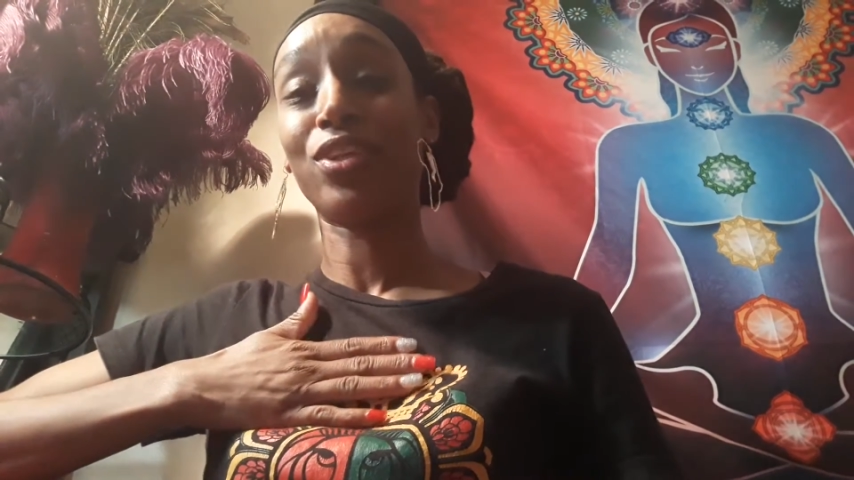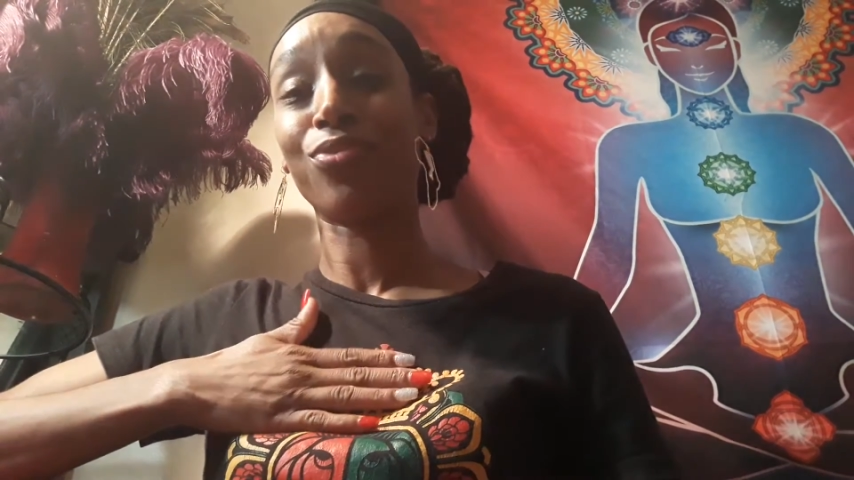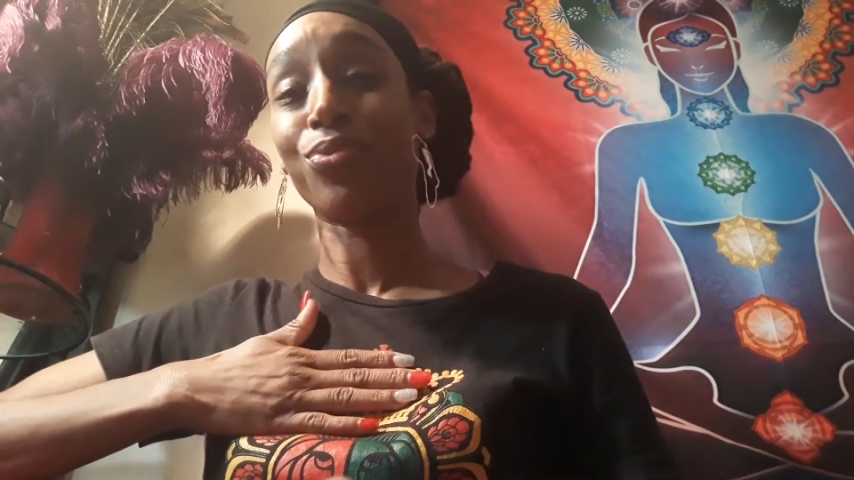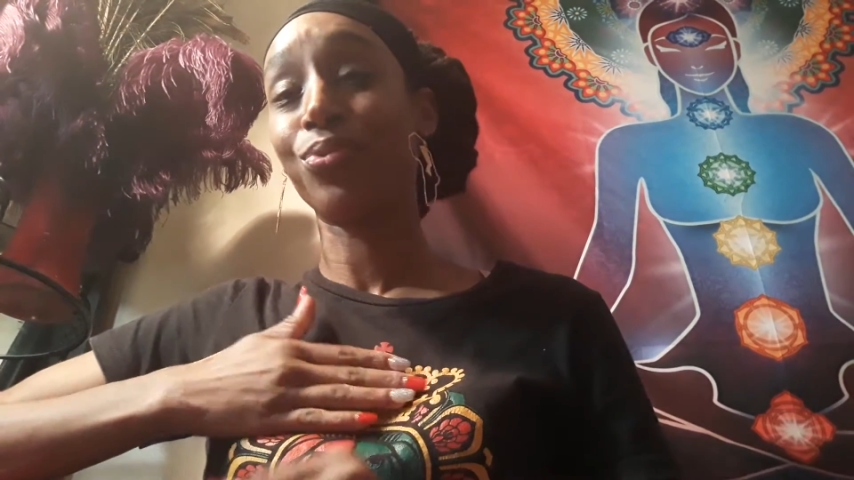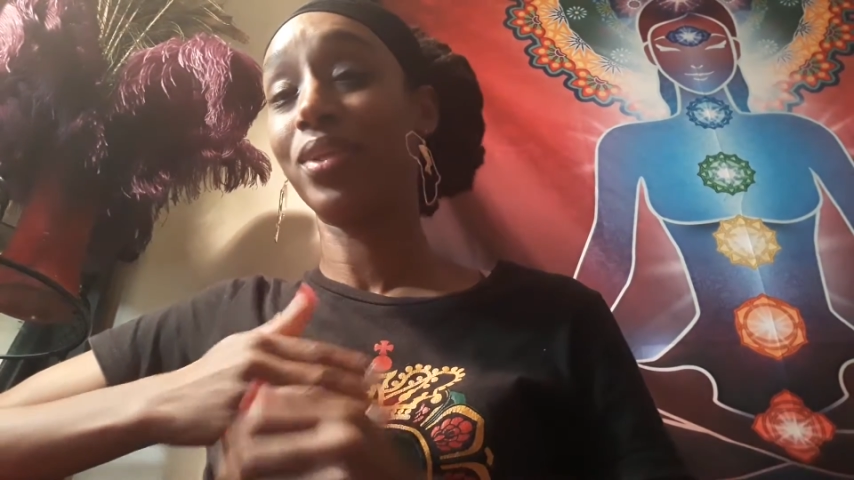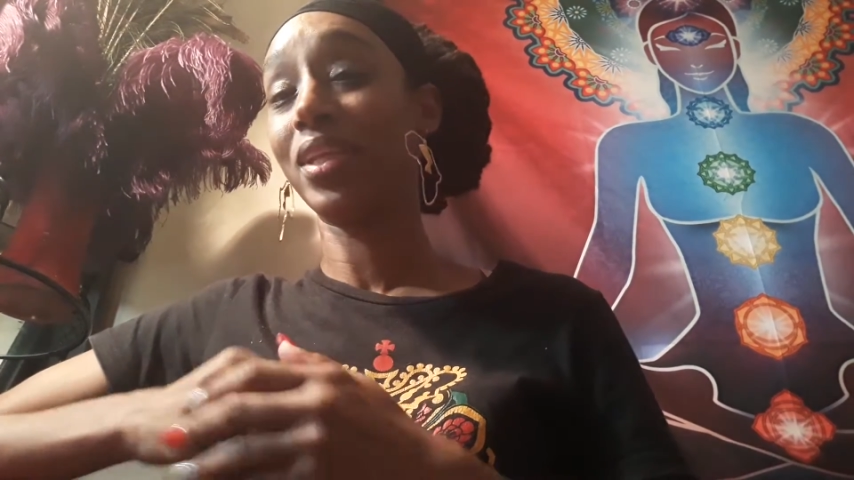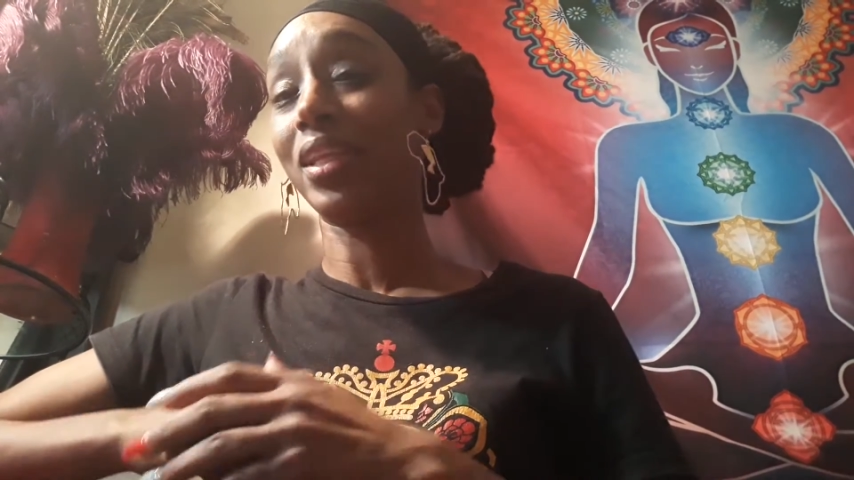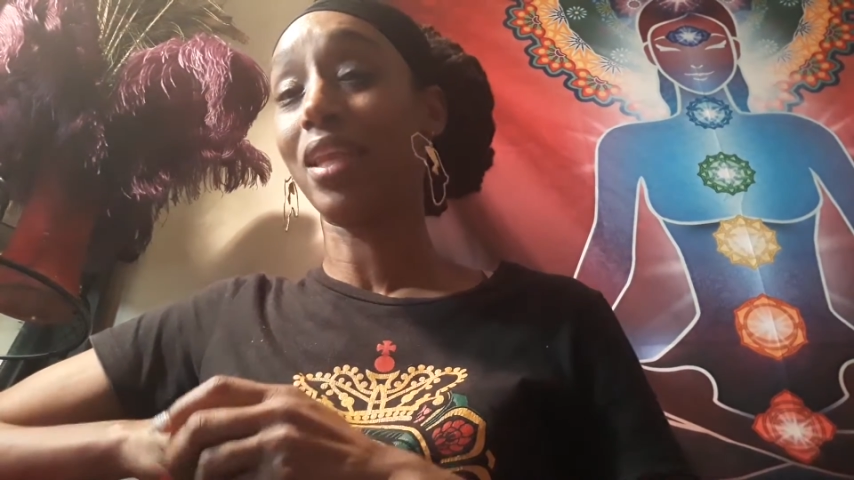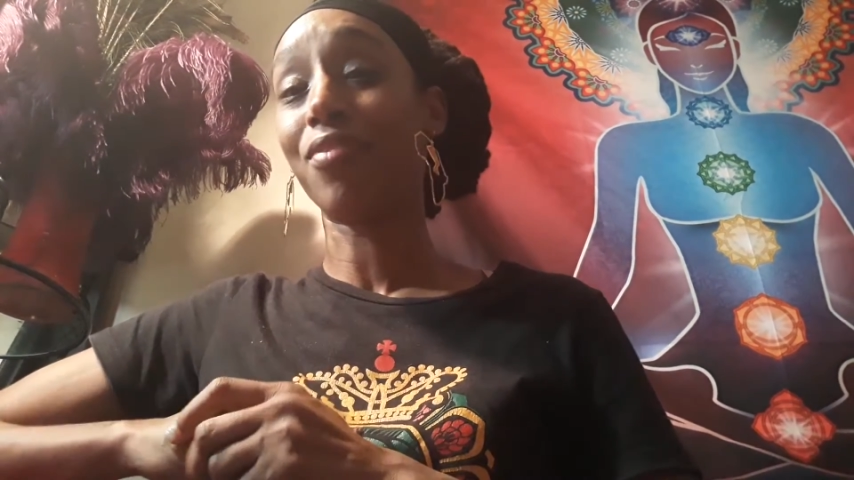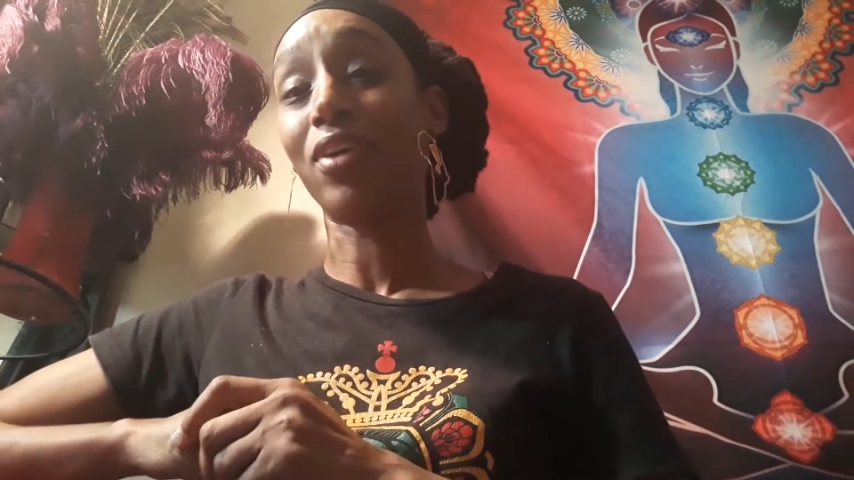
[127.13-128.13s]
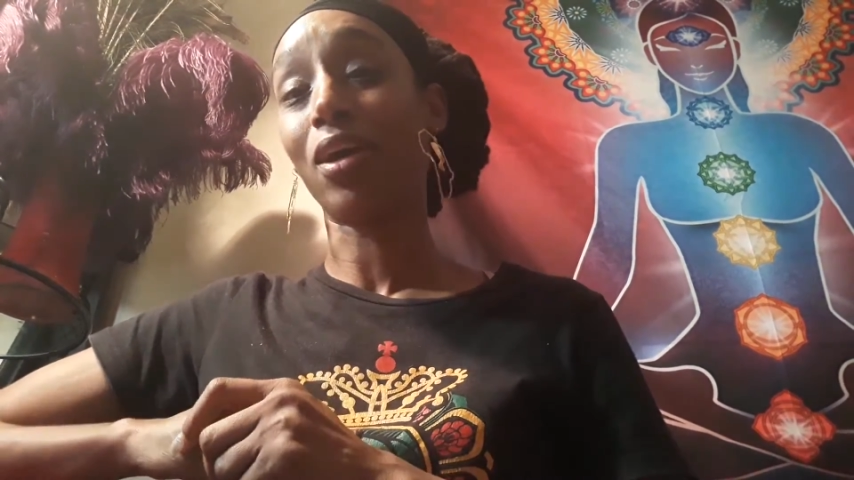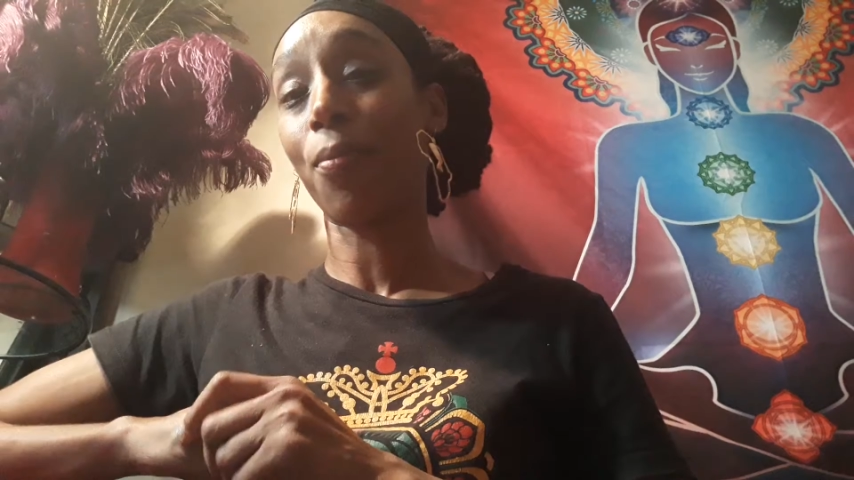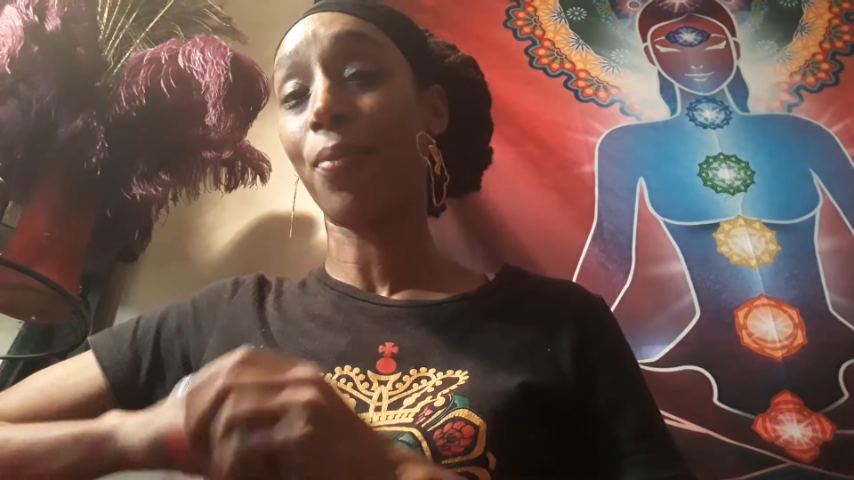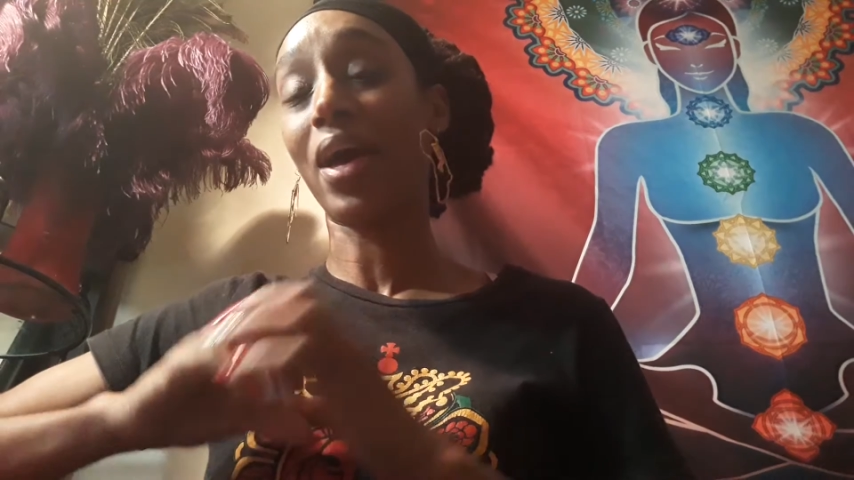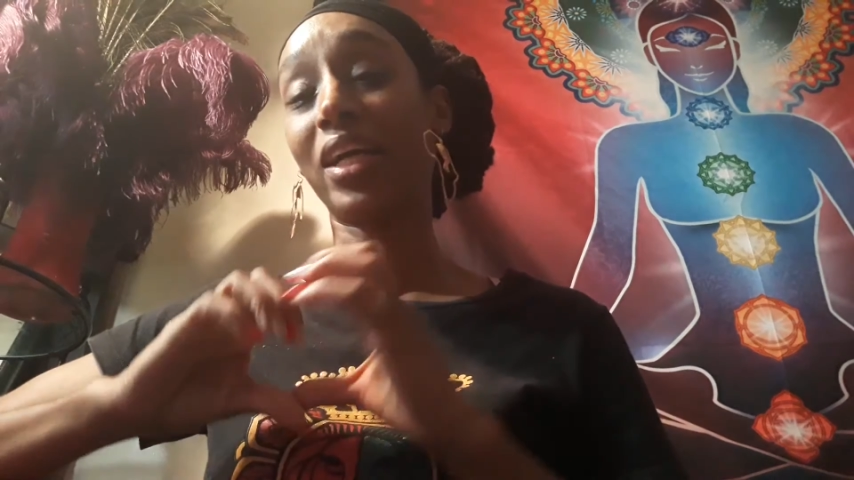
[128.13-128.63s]
and rooted in love and
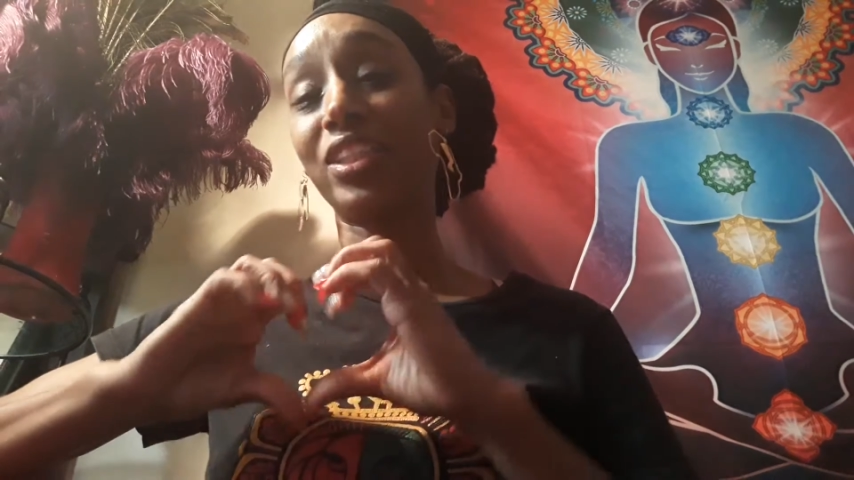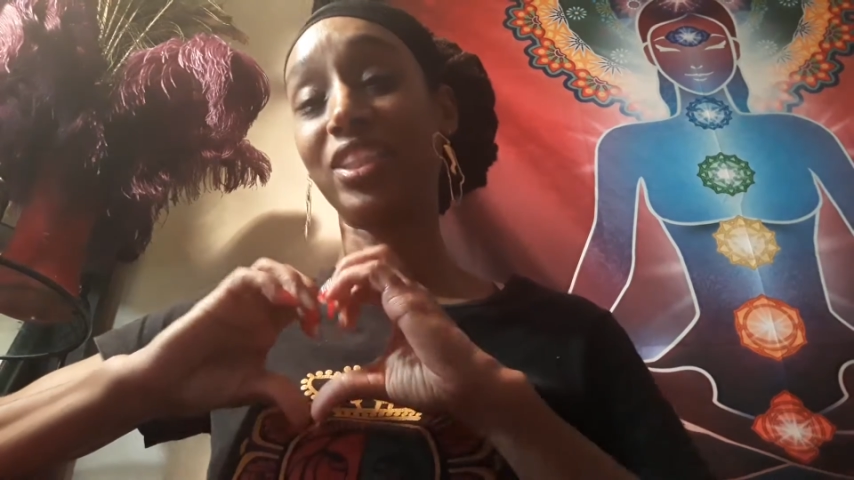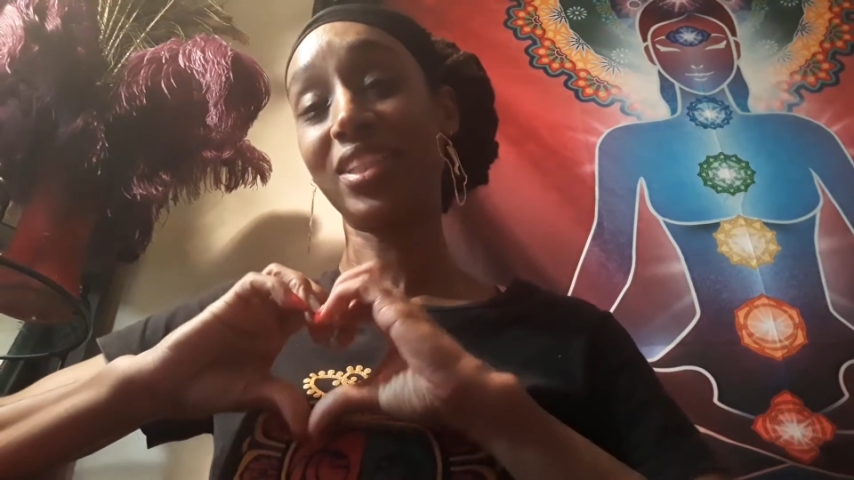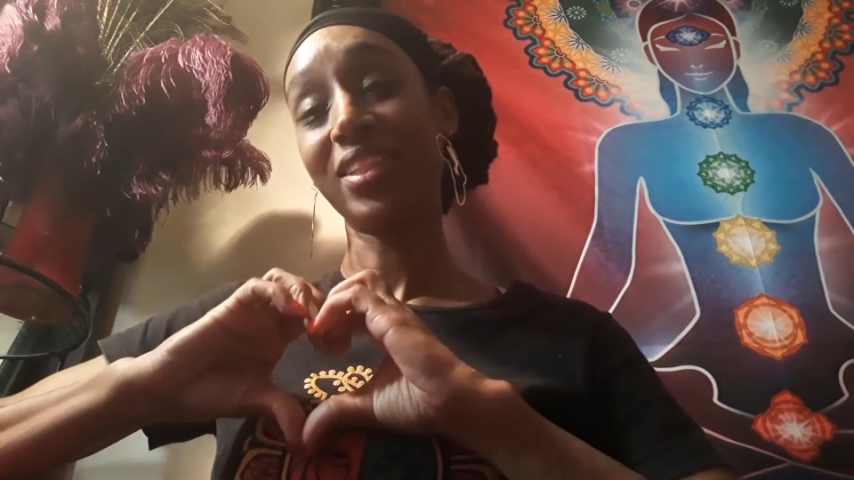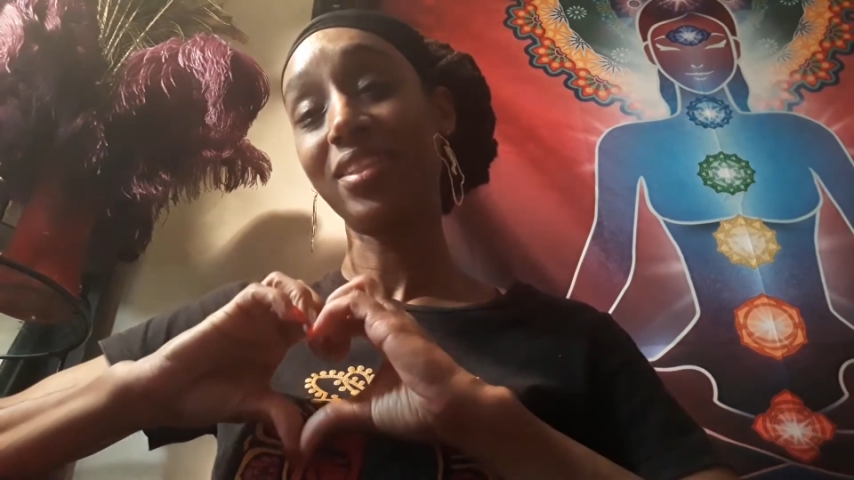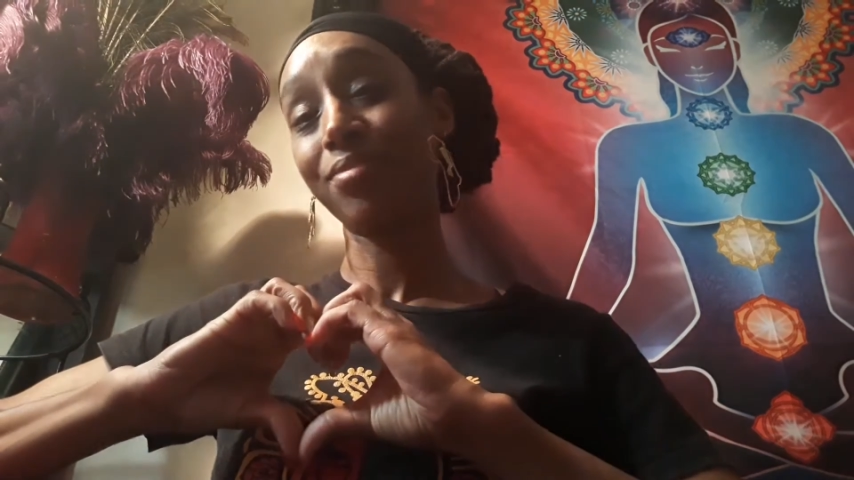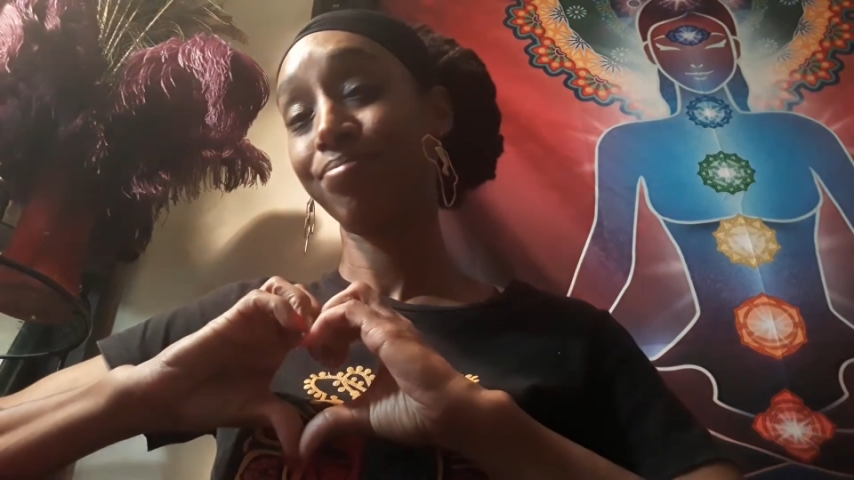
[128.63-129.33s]
compassion